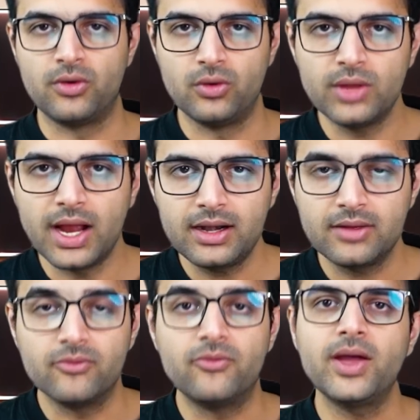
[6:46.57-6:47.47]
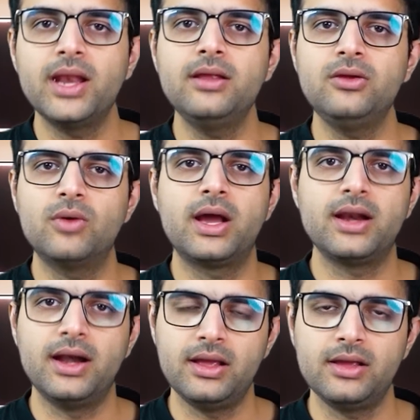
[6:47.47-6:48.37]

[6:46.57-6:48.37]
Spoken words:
Do that when you are ready.